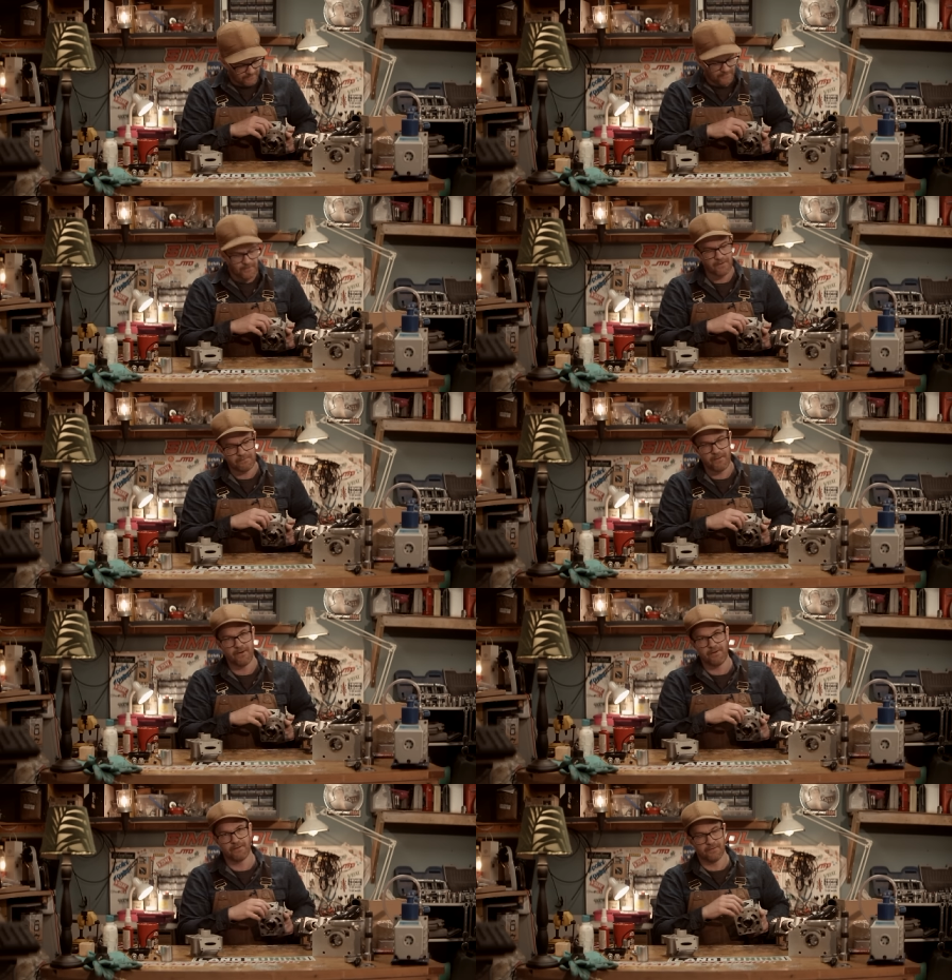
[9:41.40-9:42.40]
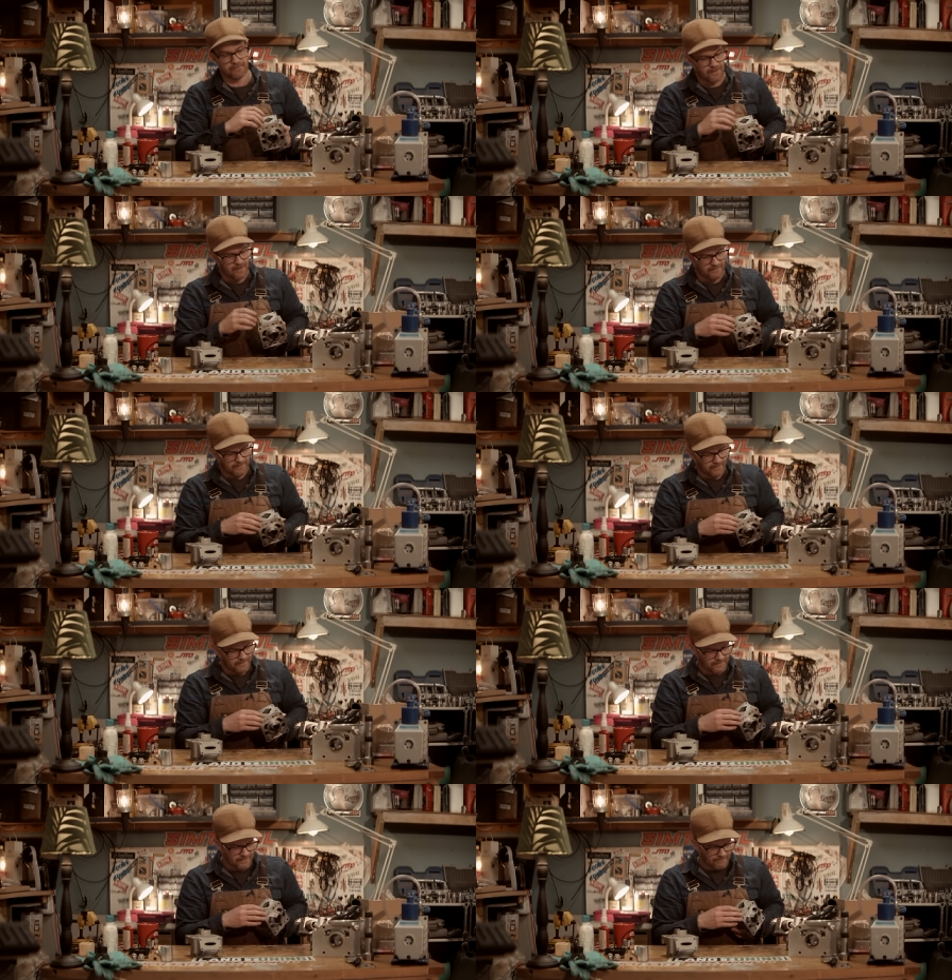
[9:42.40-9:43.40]
for a period of time at
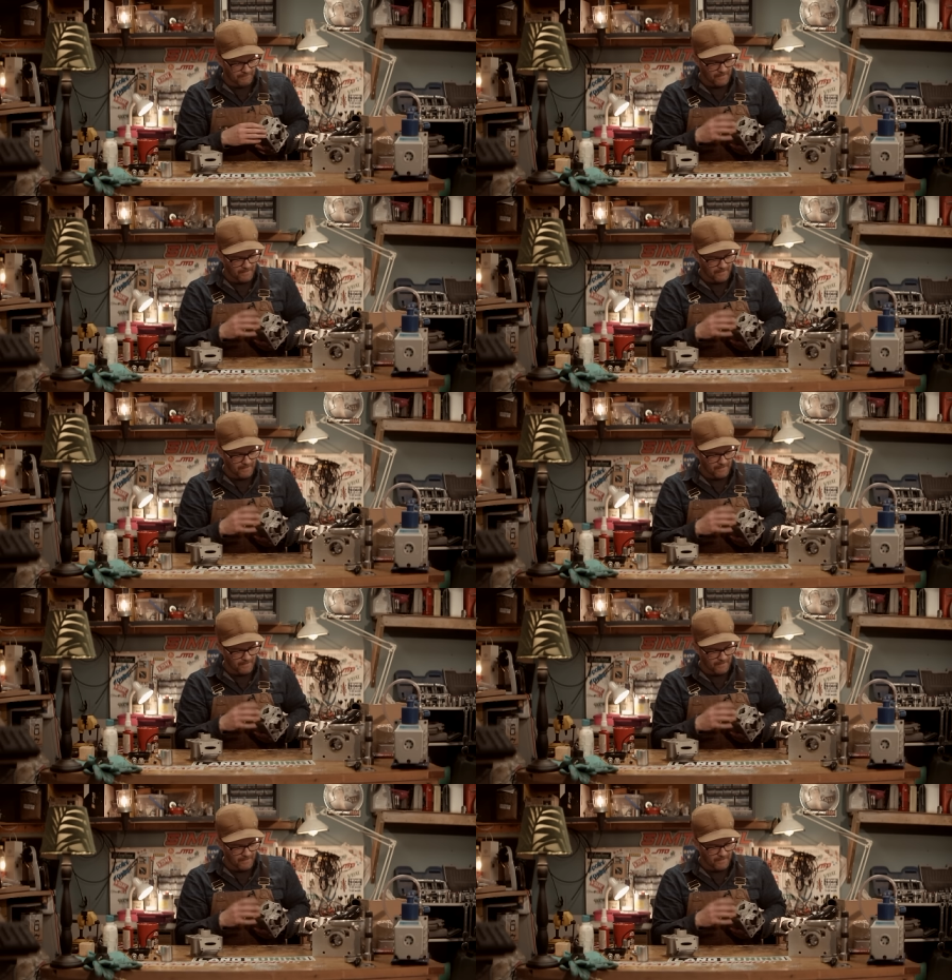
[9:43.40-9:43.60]
least.